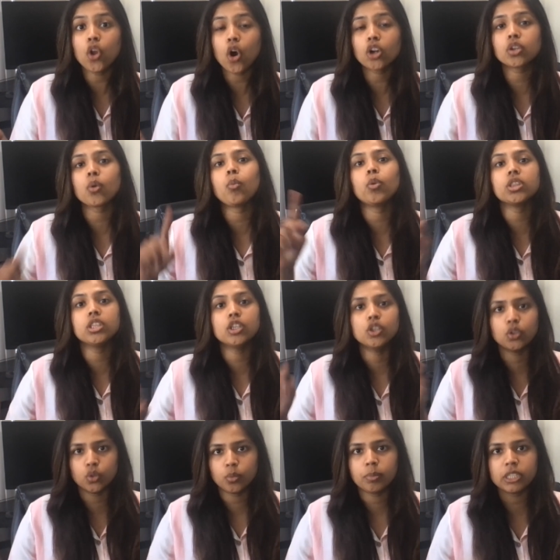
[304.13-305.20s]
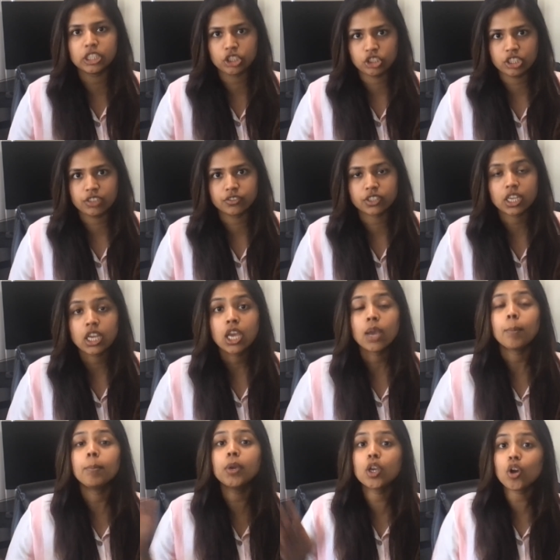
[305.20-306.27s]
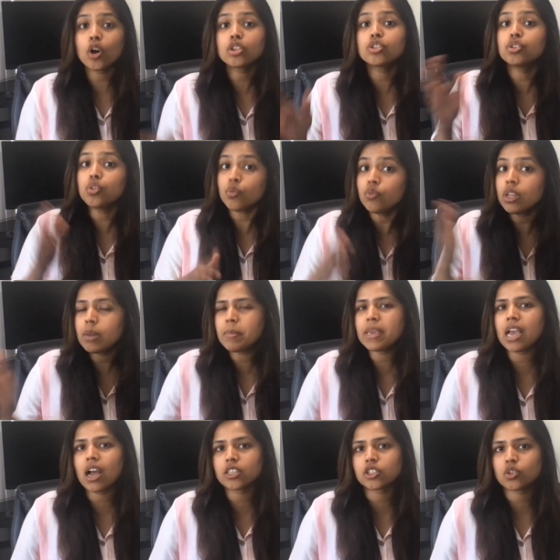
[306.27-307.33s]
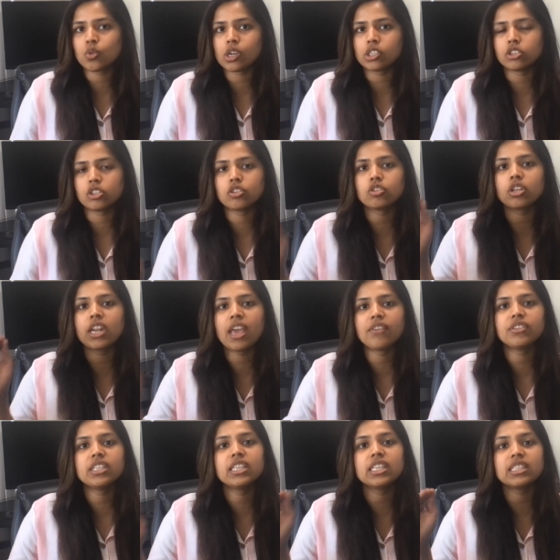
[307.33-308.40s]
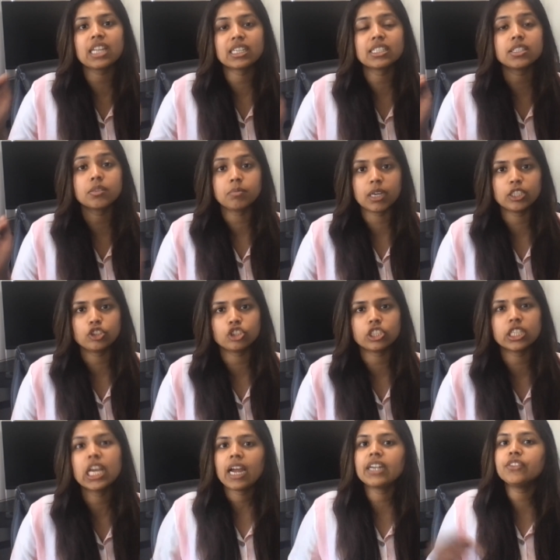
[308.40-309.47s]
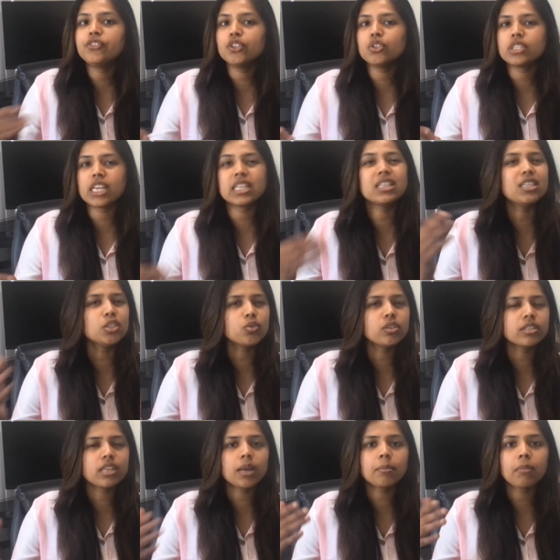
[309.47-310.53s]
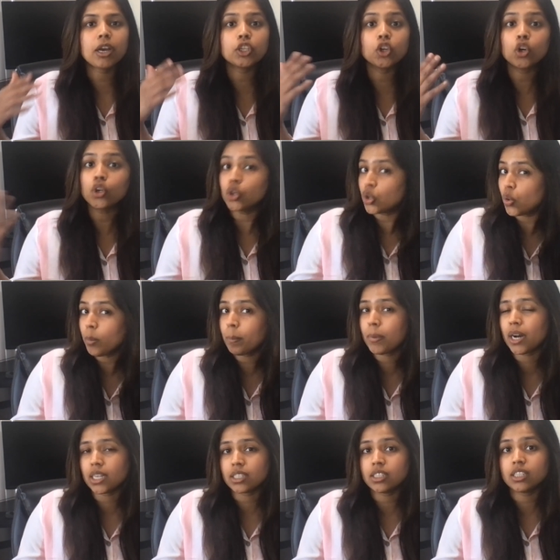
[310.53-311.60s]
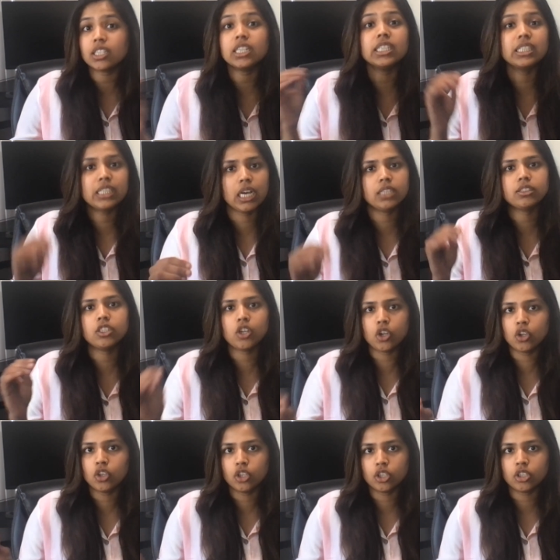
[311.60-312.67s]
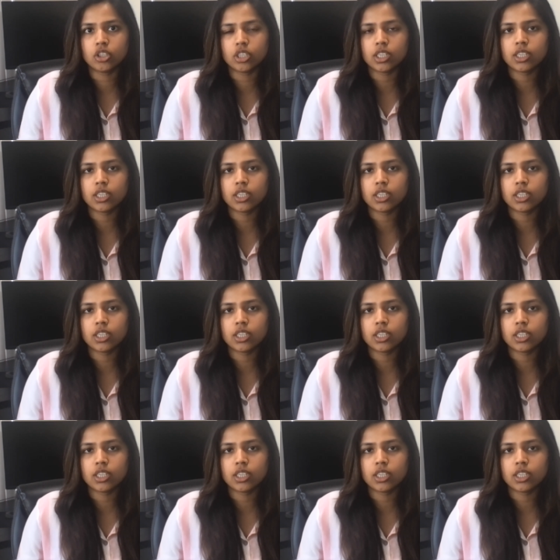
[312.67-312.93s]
not what the group achieved because you will be asked questions on everything that is mentioned. And if you say this was done by your group partner, it doesn't look good.